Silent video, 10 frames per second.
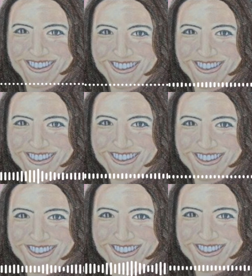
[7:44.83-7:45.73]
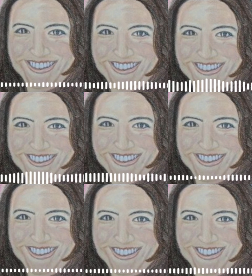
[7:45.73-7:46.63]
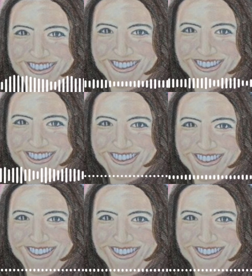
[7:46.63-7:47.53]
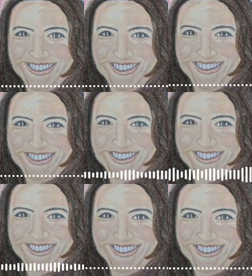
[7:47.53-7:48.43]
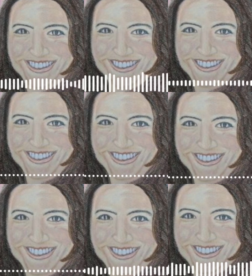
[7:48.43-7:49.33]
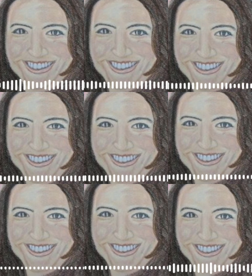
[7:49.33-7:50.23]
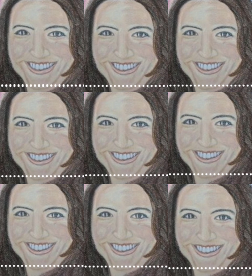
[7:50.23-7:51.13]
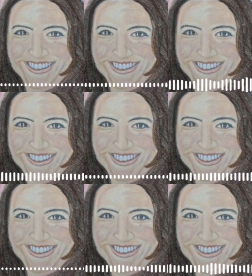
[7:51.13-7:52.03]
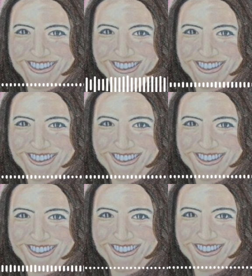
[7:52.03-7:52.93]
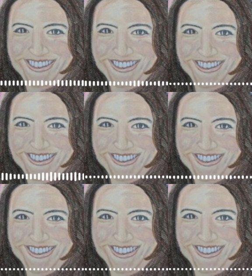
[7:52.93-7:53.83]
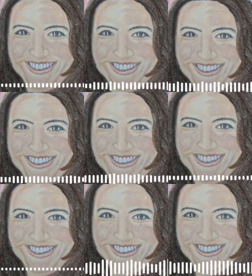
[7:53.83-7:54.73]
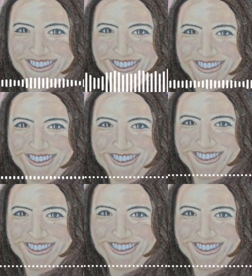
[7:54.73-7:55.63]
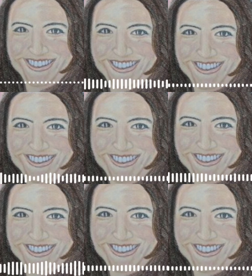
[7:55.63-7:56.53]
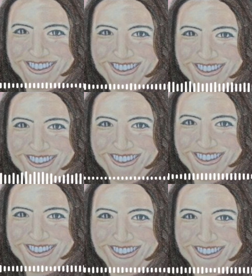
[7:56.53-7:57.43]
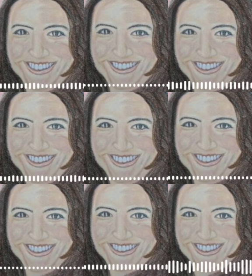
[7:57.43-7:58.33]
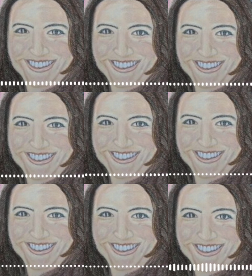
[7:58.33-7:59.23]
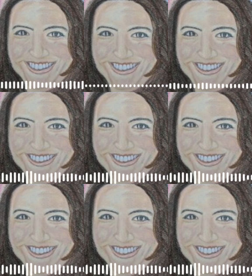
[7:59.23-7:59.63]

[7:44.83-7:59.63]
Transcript: or 52 weeks a year, however you want to look at it, and not administer self care. So, with the four days of push, push, push, and moving forward, hopefully you're going to do that because you're going to keep moving forward. You get the